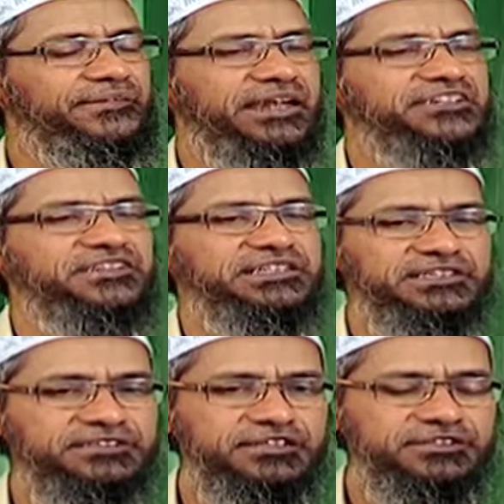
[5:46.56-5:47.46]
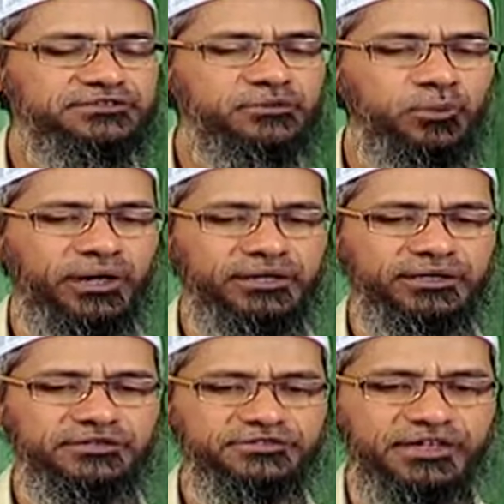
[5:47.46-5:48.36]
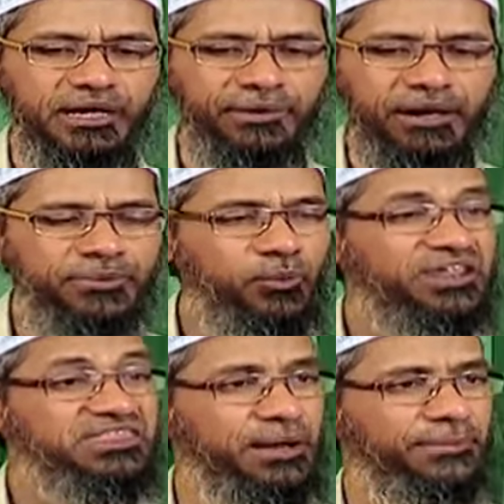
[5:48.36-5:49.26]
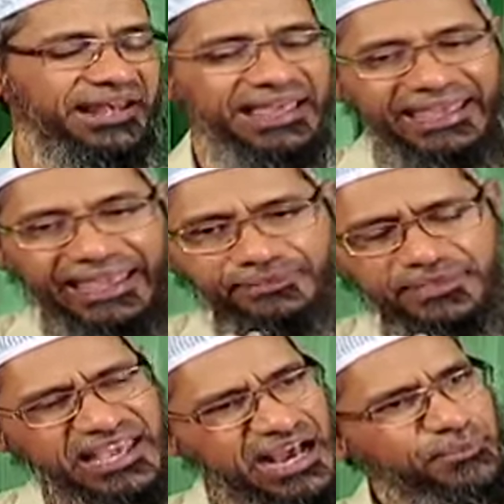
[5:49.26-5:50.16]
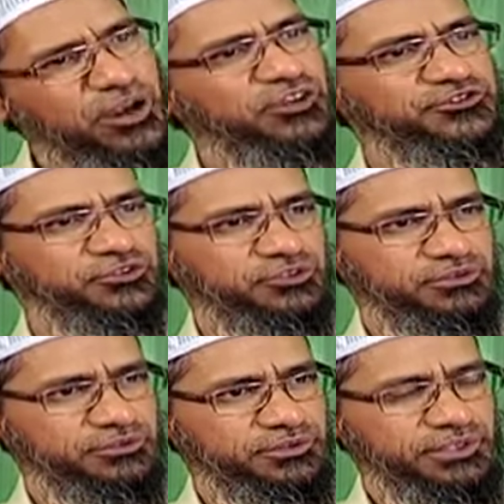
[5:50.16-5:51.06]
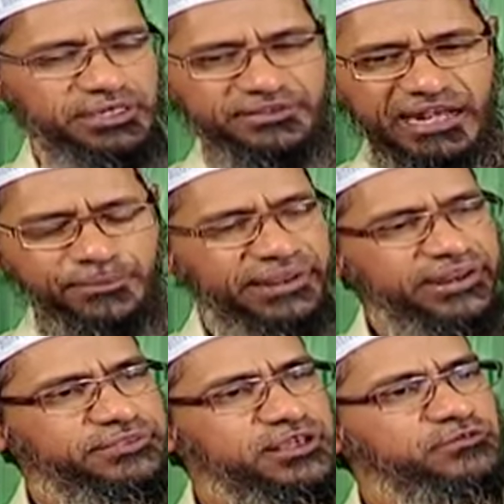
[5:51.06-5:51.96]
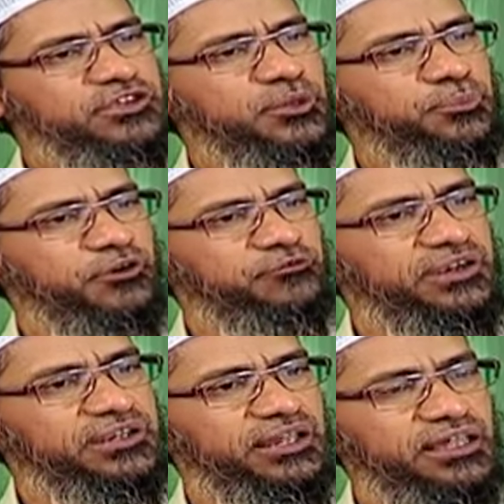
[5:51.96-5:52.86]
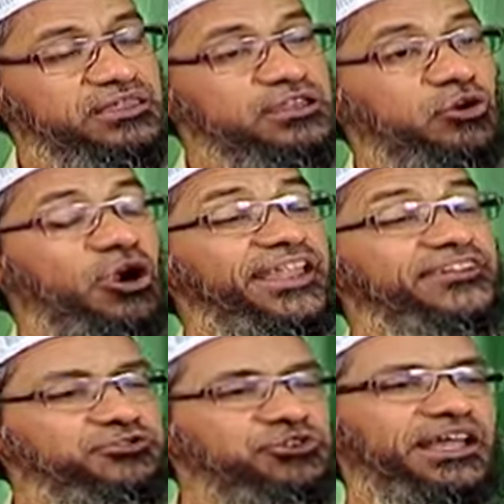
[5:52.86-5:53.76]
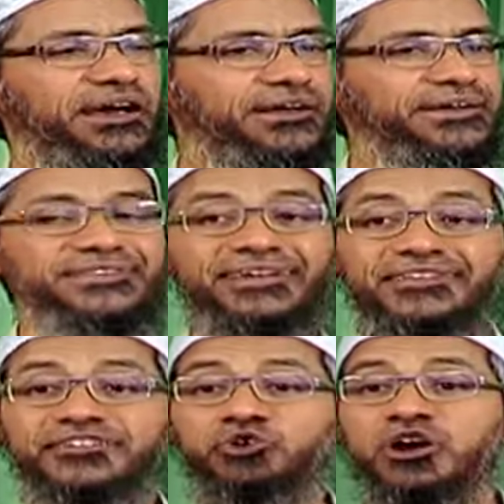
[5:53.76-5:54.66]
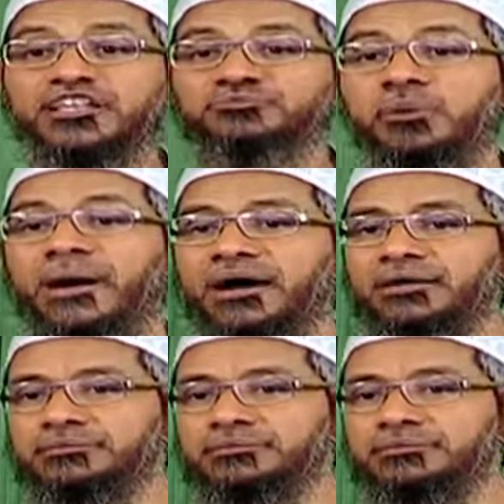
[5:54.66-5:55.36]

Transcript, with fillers: there are certain things. One is the commandment, one is the amal. In the Amal also, there are many things which the Prophet does, it's called as Sunnah. The other is called as Mubah.